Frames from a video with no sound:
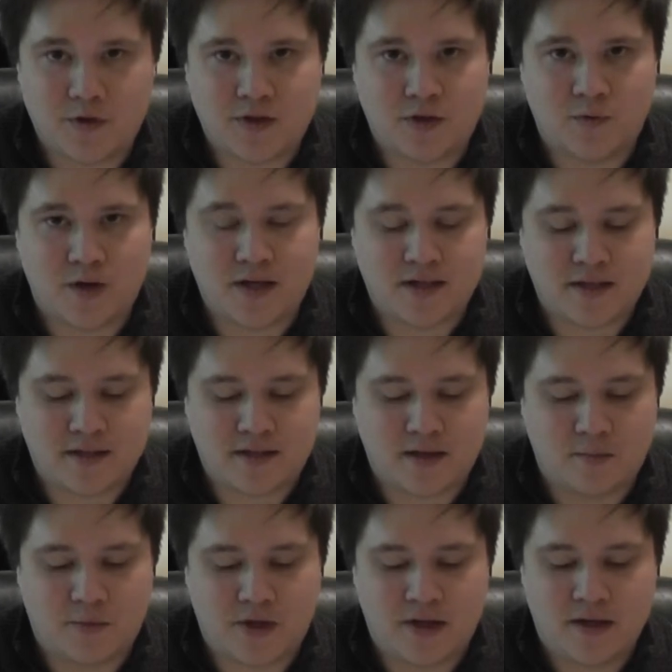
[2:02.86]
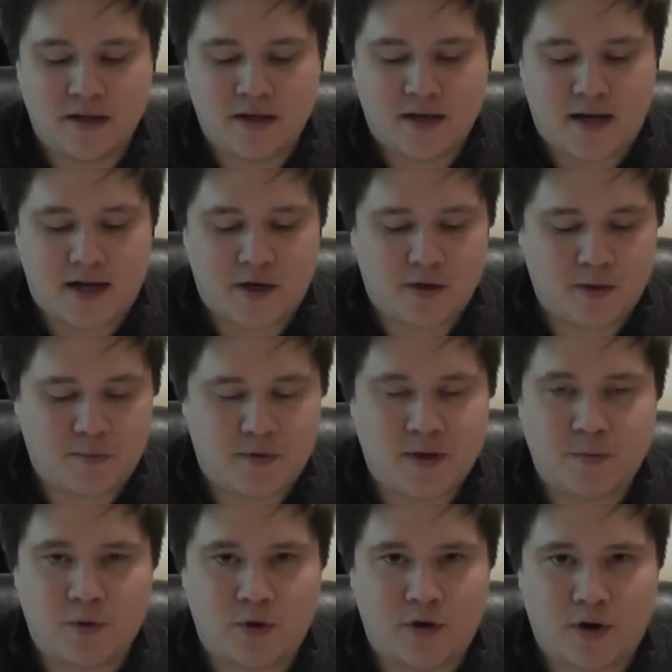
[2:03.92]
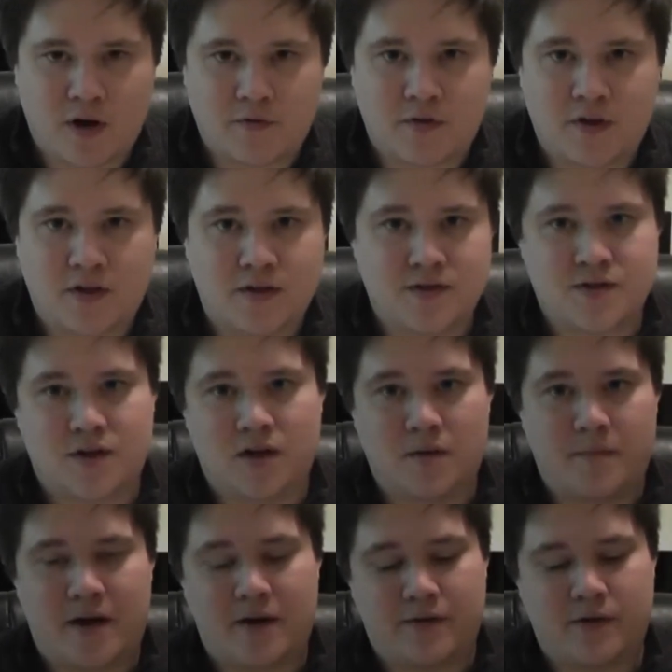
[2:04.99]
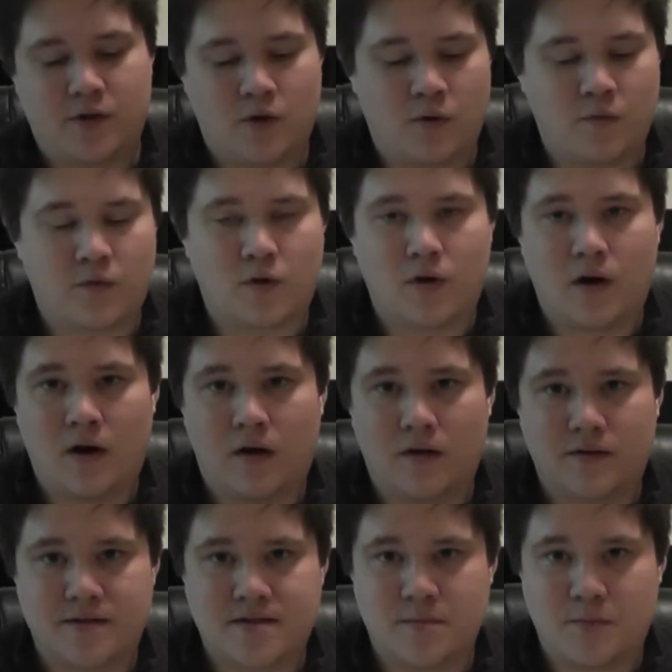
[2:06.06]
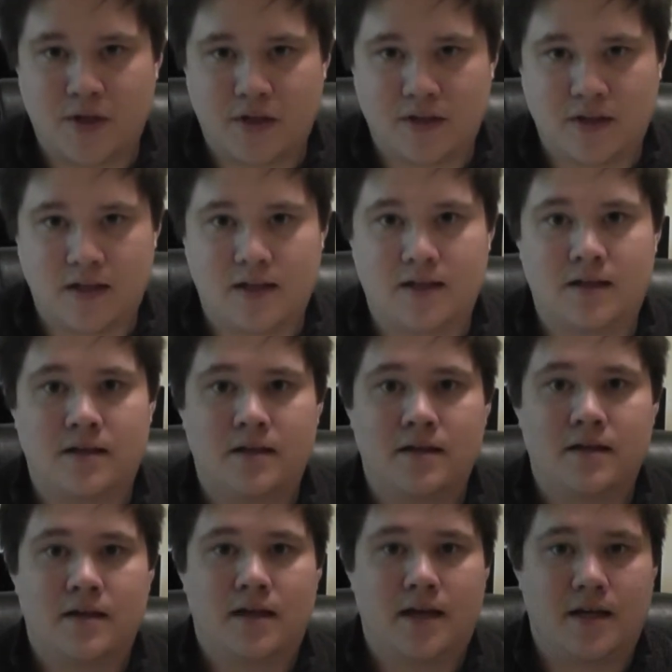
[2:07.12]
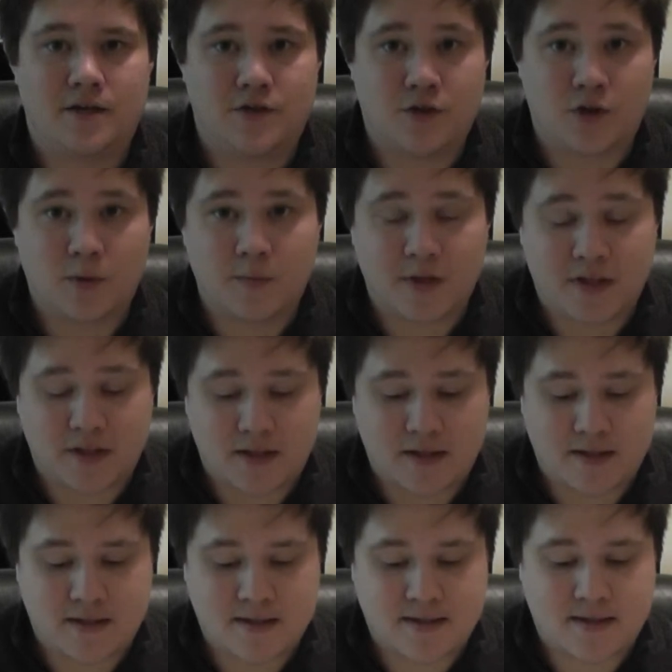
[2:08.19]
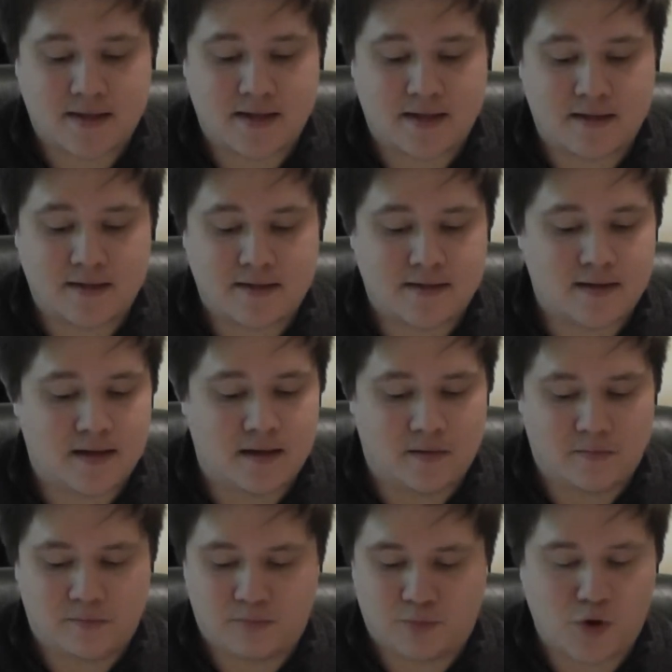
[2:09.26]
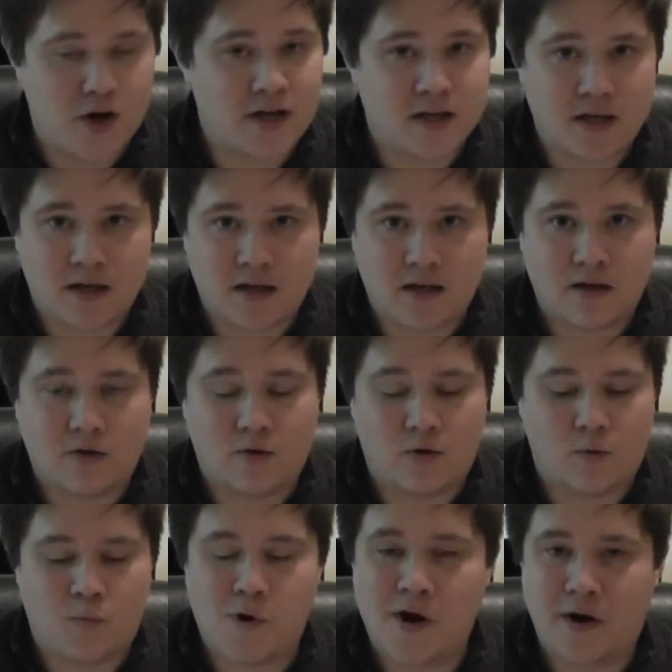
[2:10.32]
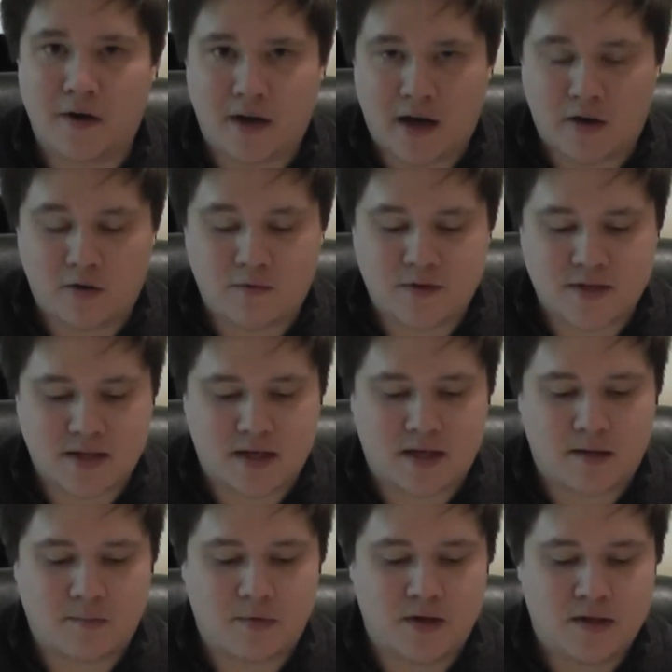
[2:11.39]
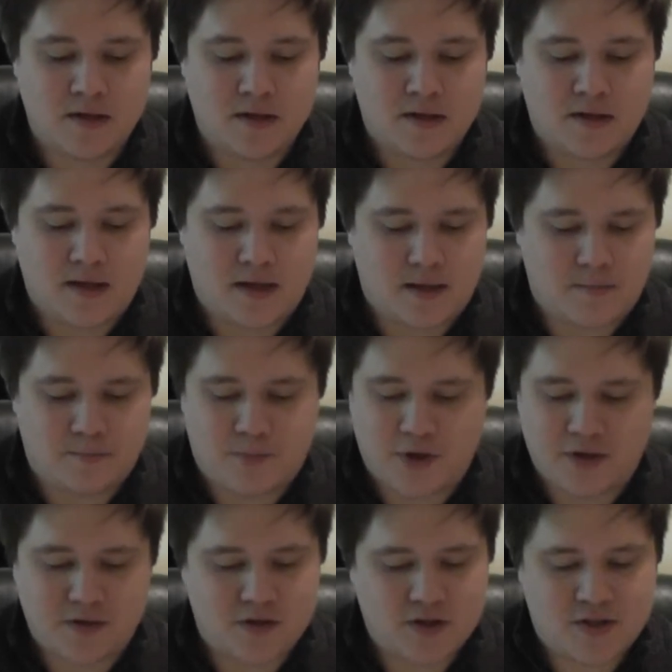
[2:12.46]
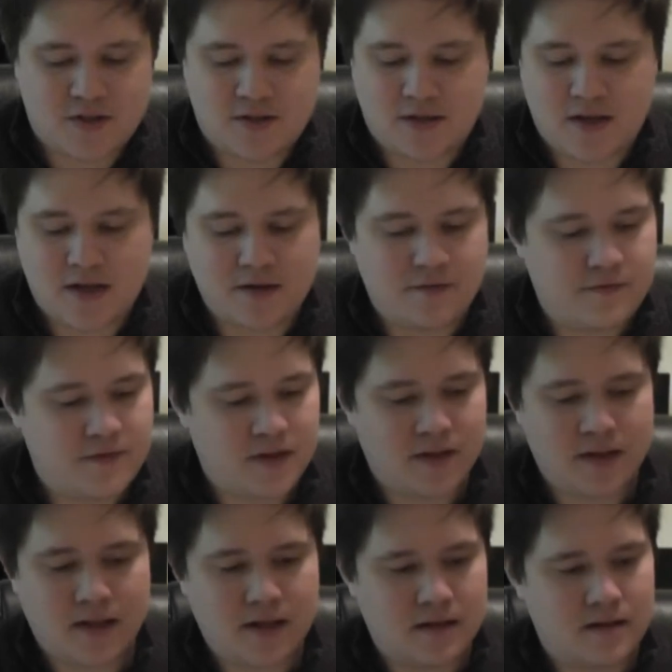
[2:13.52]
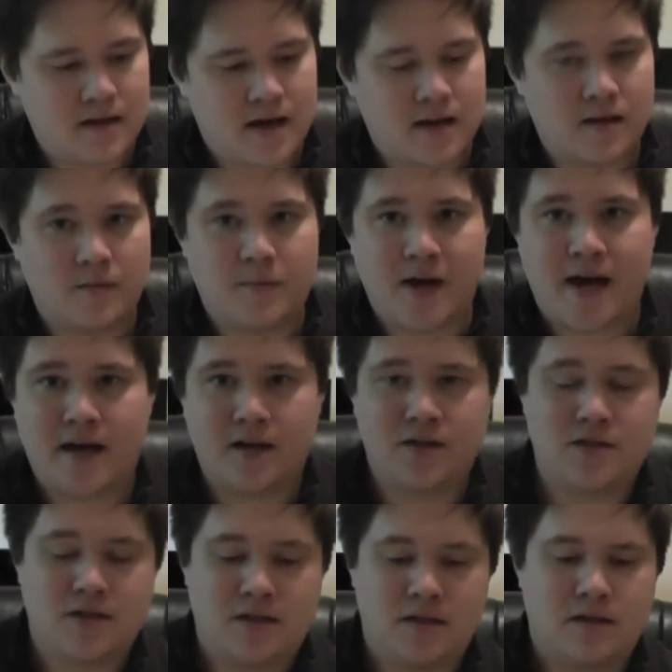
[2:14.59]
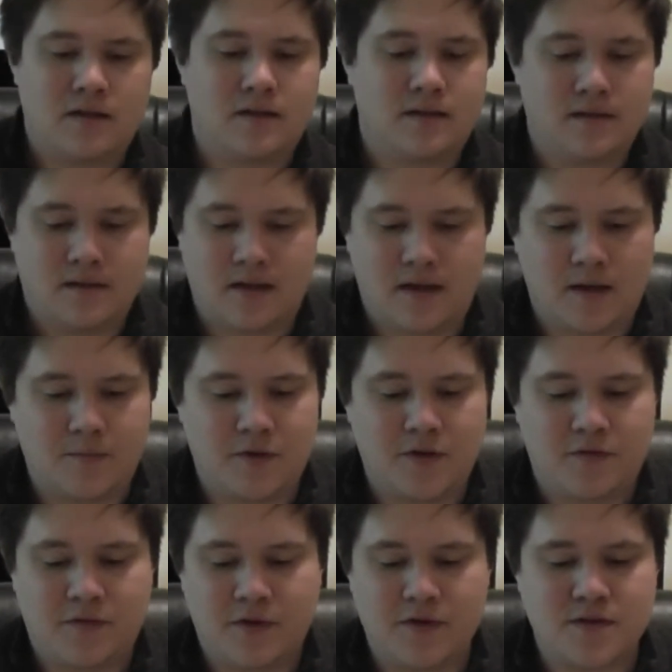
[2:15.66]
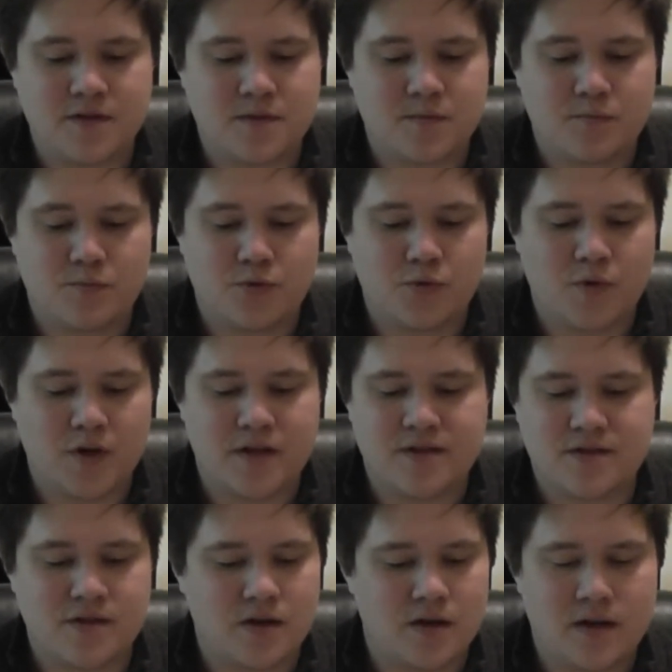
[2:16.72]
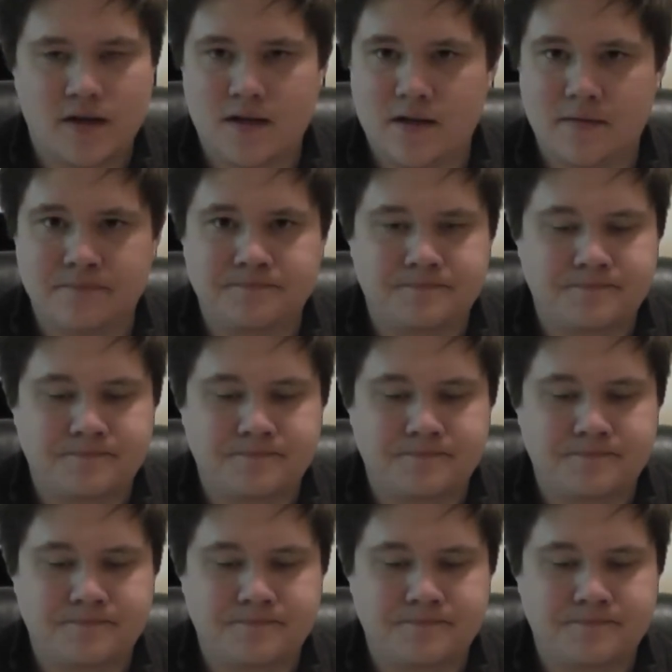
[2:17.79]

great detail, but I know that people are often concerned about the overall stability and durability of these things breaking or wearing out over time. But just feeling it out of the packaging, it feels pretty sturdy.